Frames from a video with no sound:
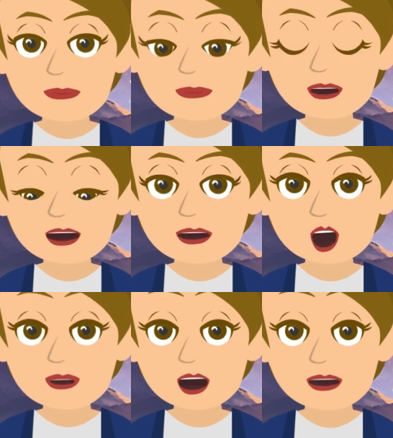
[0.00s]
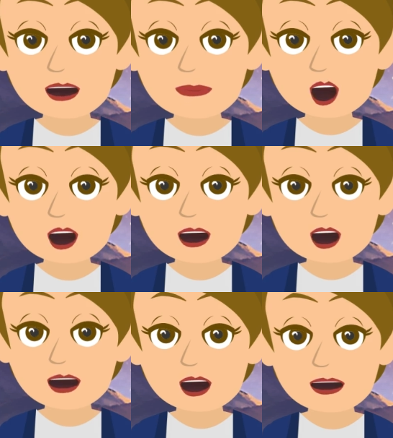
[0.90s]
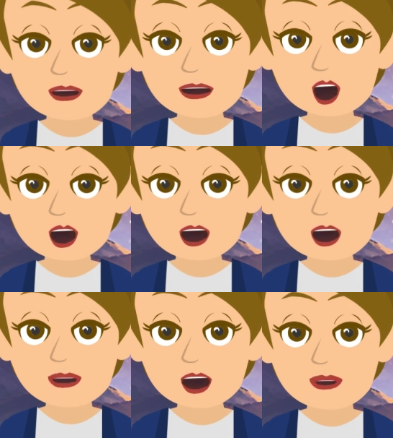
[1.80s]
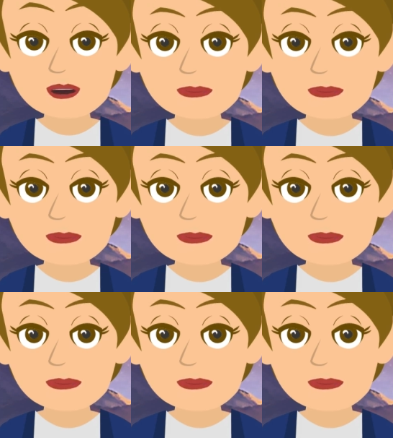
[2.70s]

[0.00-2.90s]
I've been listening to you all day, and all I'm getting